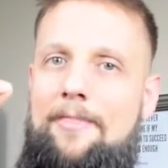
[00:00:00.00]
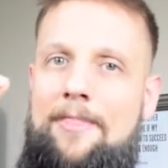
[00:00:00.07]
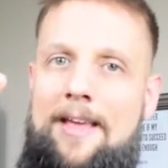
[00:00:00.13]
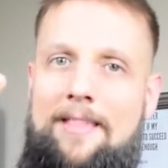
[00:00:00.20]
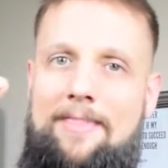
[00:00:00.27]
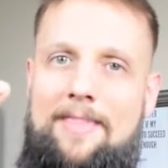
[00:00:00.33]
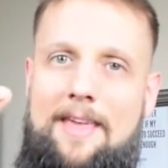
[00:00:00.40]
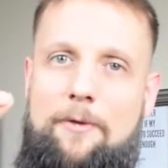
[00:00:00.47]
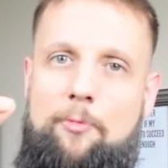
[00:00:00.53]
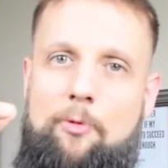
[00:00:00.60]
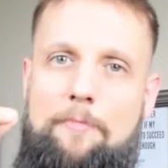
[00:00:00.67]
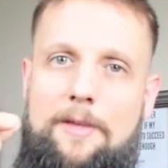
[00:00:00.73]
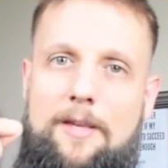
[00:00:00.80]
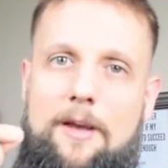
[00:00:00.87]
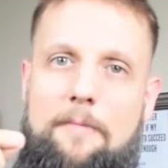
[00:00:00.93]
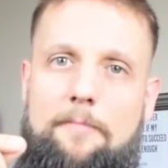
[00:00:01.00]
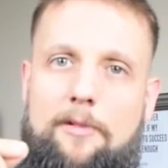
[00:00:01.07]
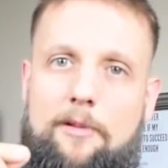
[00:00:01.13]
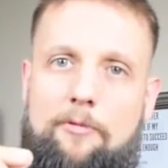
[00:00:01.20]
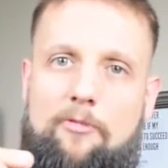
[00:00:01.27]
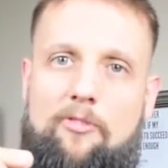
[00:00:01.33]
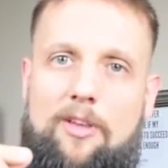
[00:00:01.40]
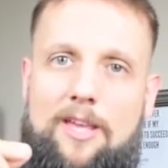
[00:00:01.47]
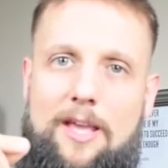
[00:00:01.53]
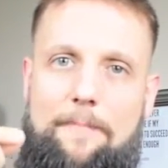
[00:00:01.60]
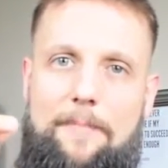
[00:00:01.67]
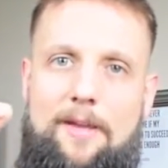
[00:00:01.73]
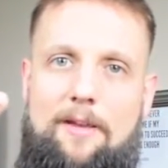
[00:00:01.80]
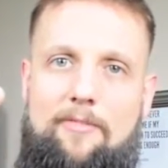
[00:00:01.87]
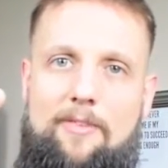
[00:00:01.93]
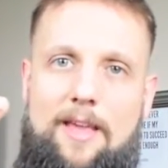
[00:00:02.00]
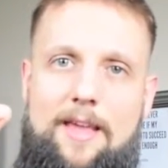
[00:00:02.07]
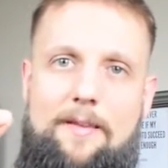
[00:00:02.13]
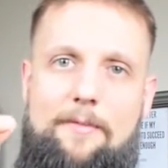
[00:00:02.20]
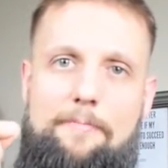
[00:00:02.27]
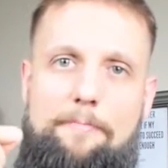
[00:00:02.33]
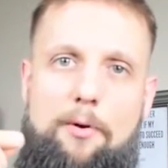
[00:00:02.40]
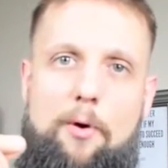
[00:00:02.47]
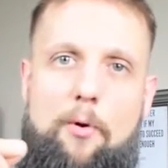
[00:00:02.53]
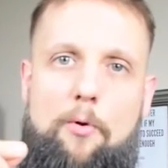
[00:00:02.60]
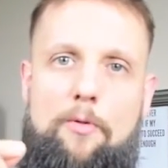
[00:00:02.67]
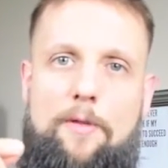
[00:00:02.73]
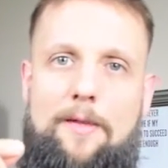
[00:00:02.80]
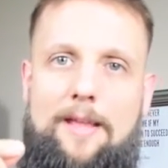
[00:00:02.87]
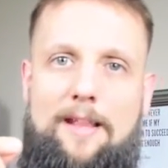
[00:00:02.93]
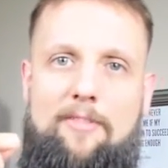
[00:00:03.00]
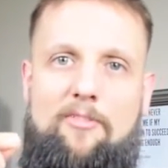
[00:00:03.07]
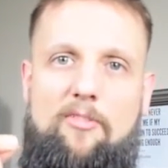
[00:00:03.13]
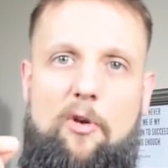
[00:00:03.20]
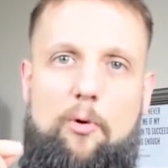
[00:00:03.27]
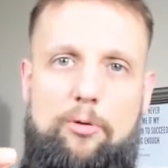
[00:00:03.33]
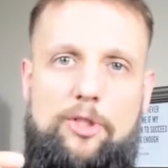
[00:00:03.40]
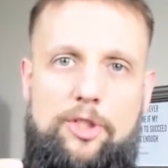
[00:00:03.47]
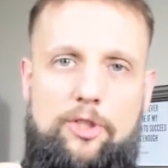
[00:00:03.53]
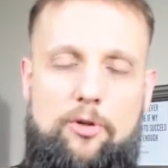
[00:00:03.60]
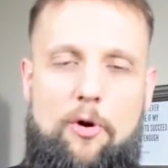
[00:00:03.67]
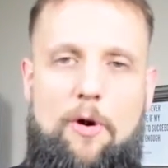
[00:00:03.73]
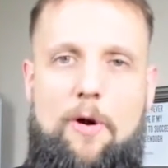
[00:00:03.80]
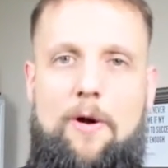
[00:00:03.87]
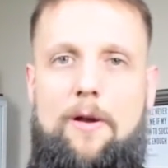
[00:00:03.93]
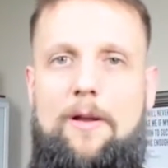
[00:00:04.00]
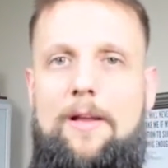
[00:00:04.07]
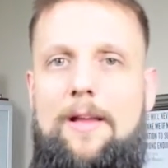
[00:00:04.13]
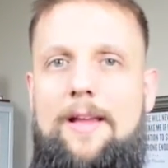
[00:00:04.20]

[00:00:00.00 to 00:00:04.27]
that they will become loose again because they pull, it's so strong.